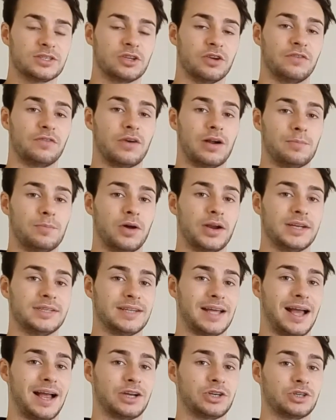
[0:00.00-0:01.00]
So for our body
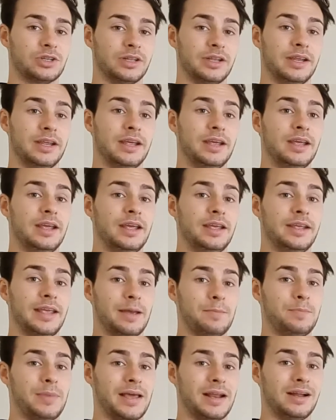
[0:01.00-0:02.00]
to actually
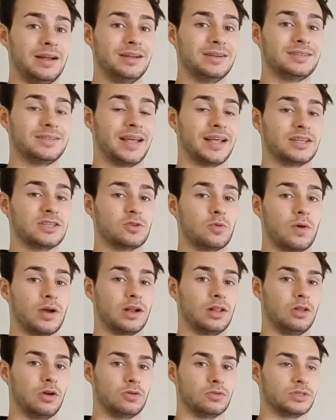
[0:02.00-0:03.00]
get better takes quite
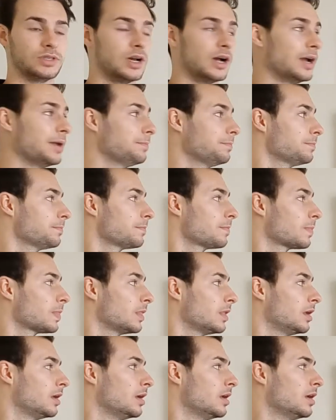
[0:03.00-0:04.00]
a long time,
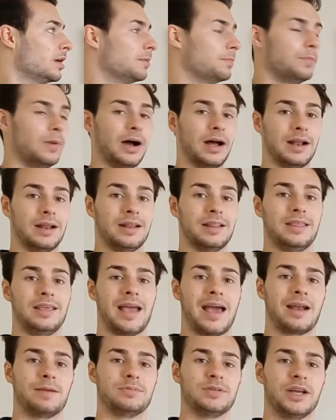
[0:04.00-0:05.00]
but the
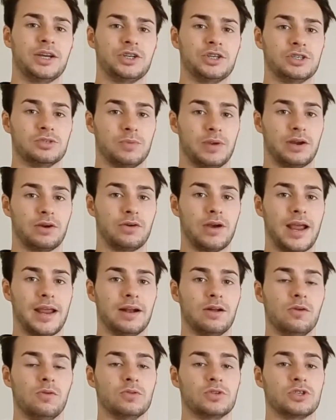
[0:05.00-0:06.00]
adaptations we create
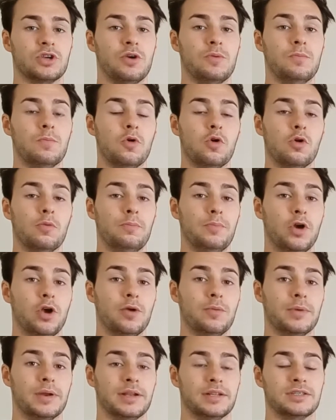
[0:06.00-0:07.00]
are also more
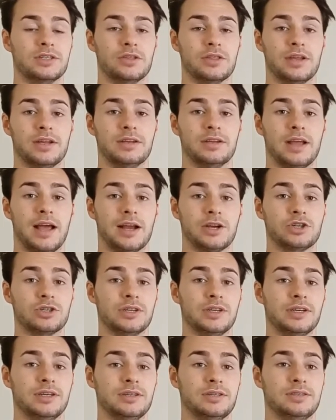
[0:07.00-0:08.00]
permanent. So they
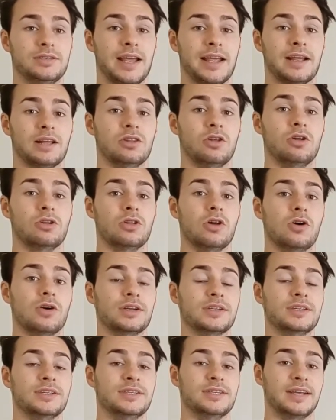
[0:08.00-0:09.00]
actually take a lot
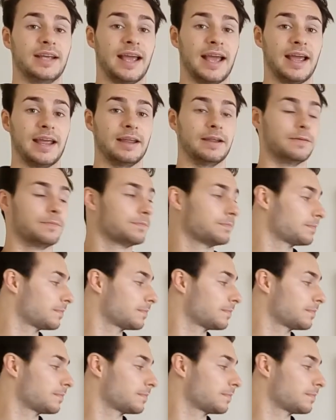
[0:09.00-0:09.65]
longer to decay.